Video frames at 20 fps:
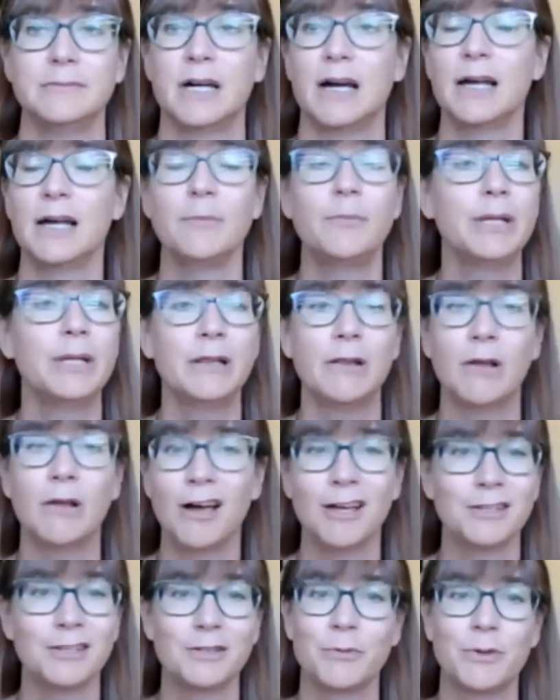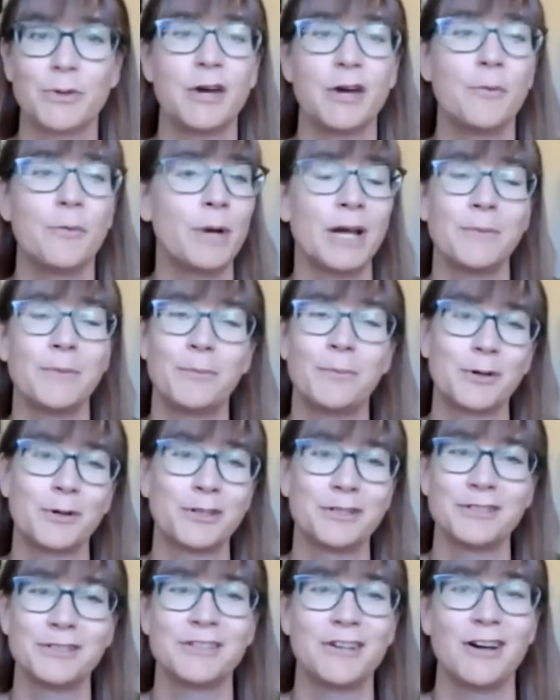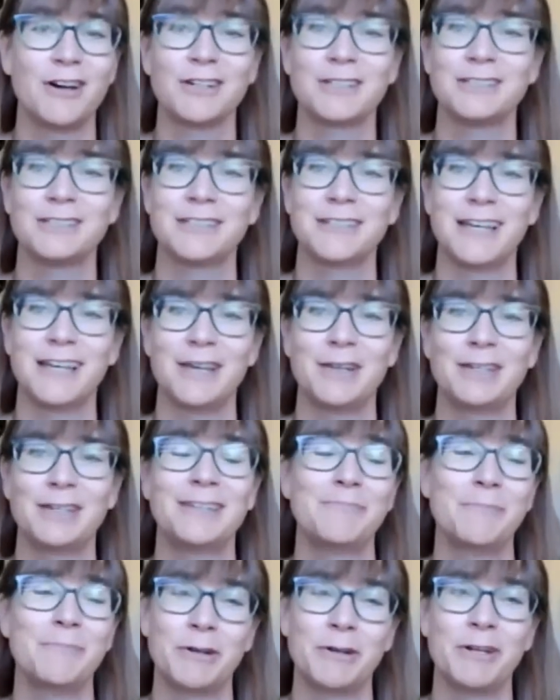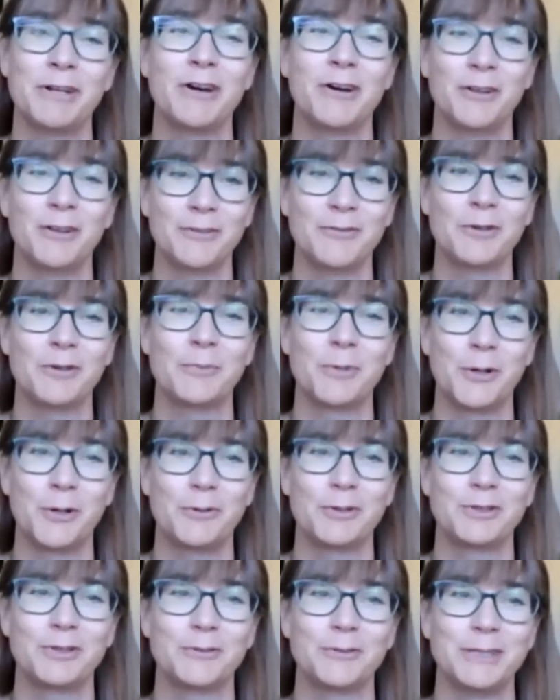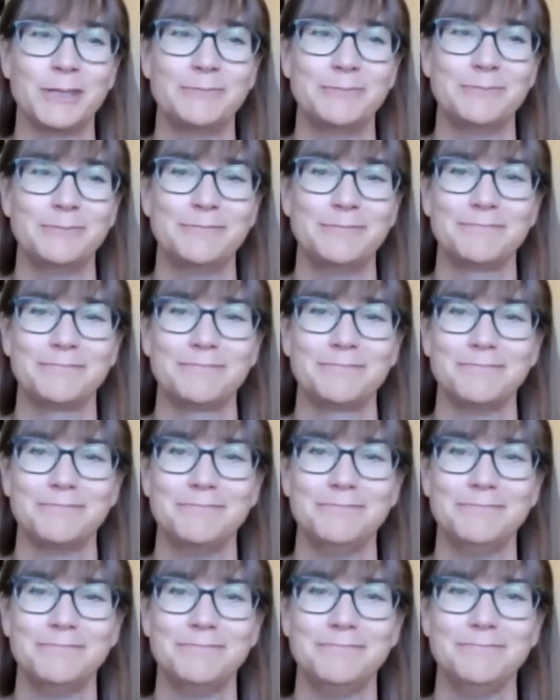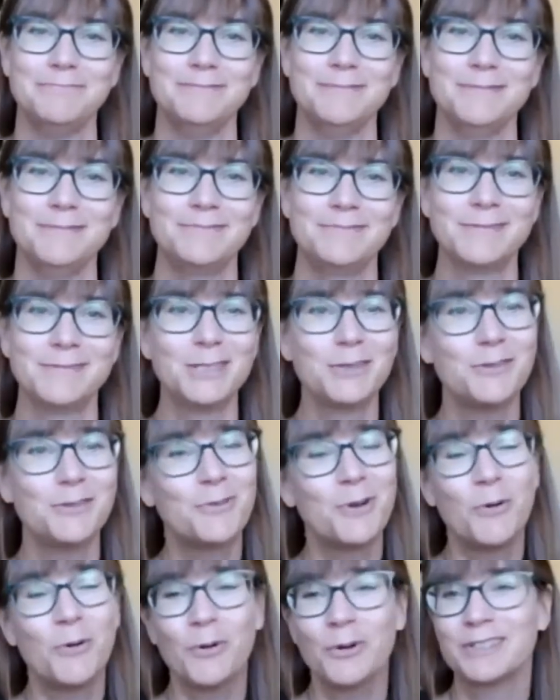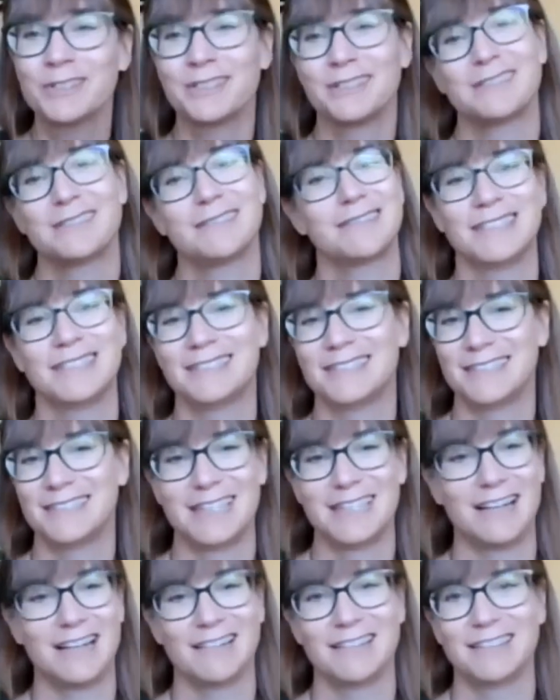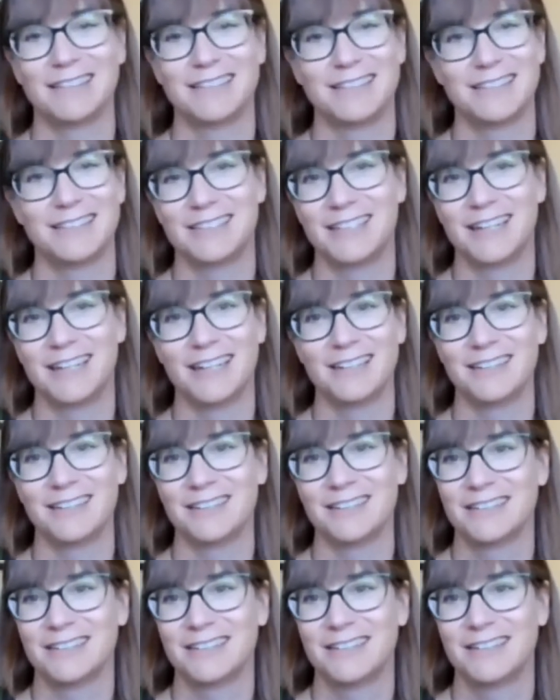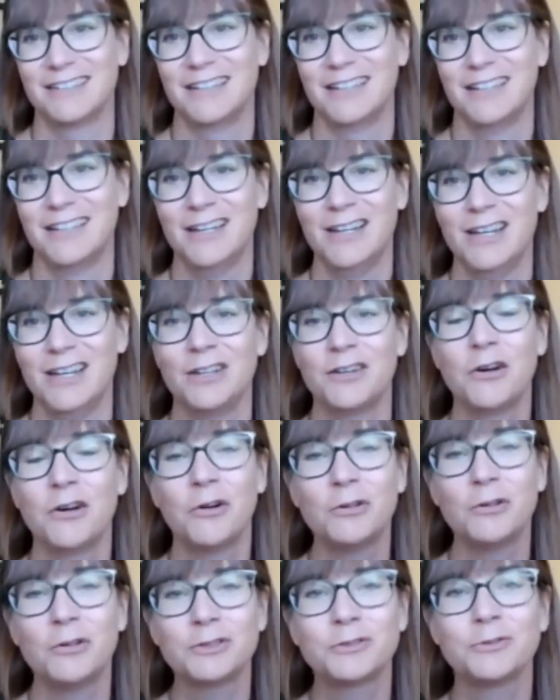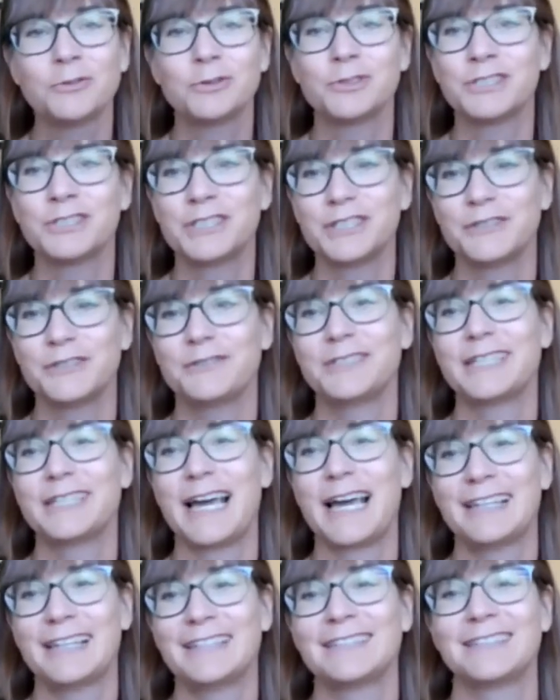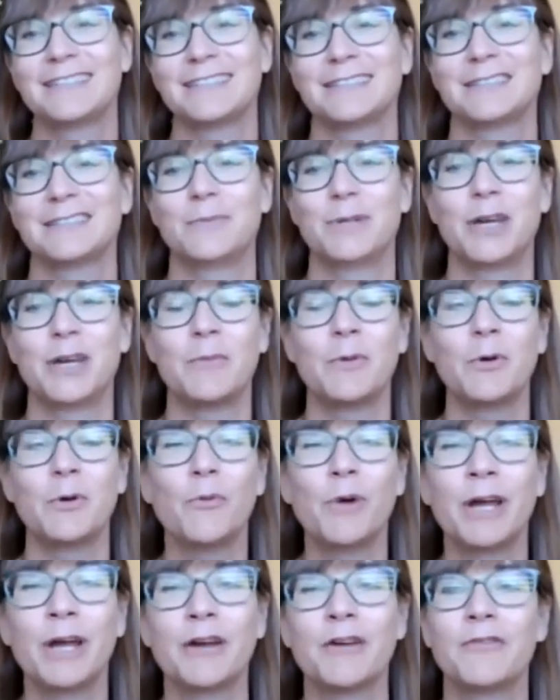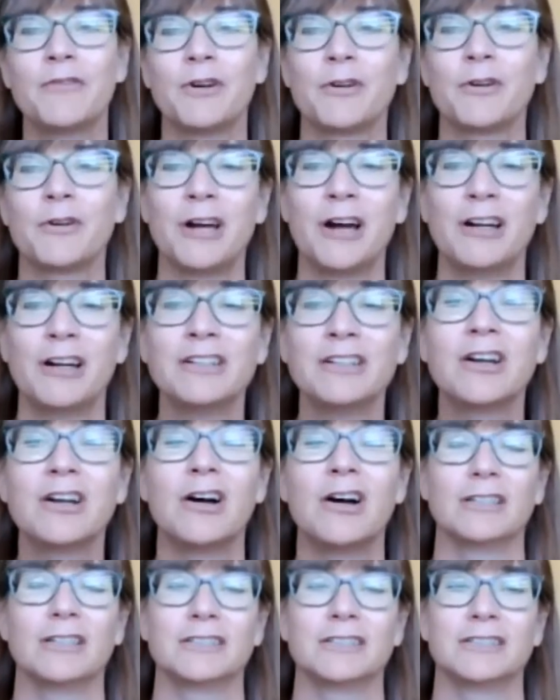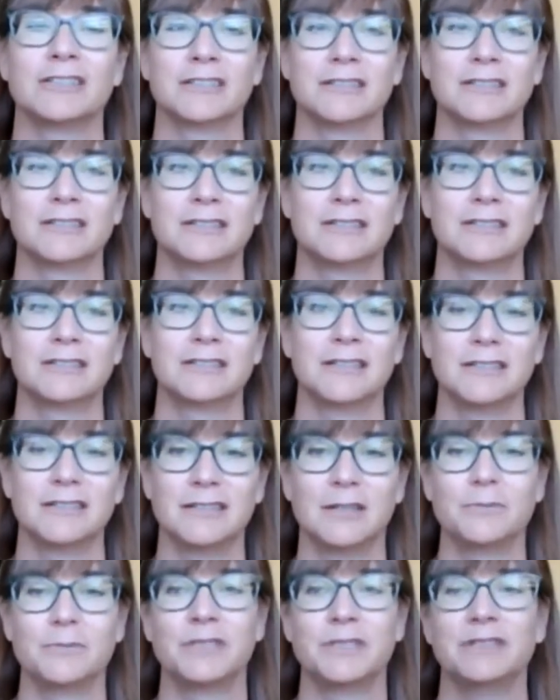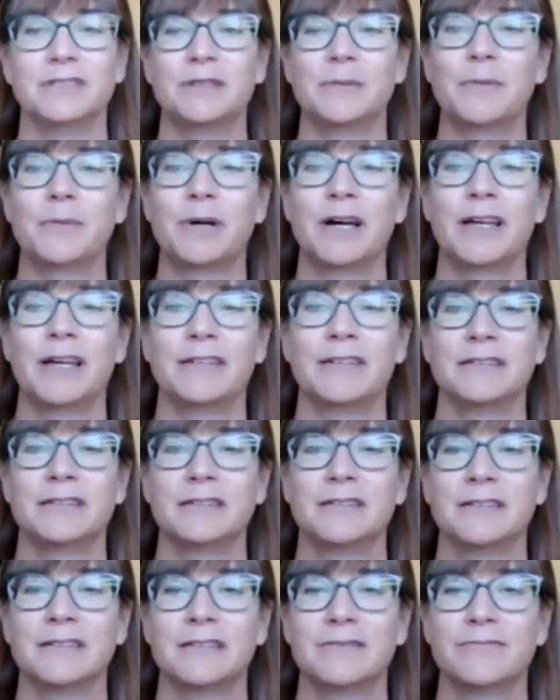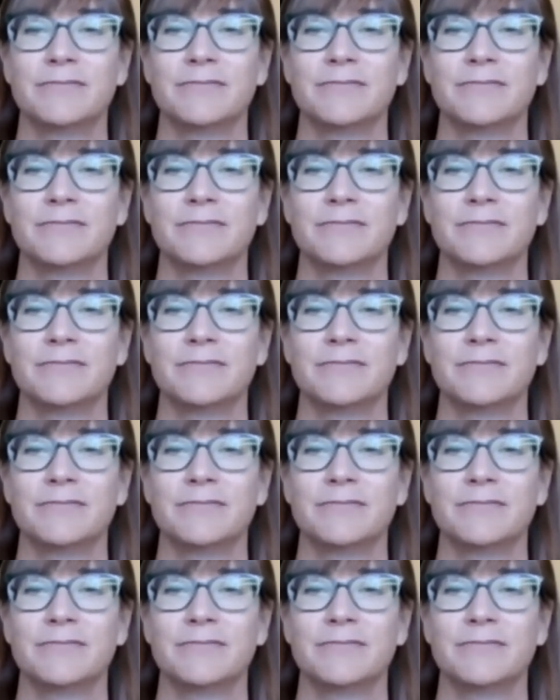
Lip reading: I'd be lost without my Birkenstocks and Mary Oliver poetry. So, of course, it's a challenge to change. Cultural shifts ask us to become aware of our unconscious assumptions and biases.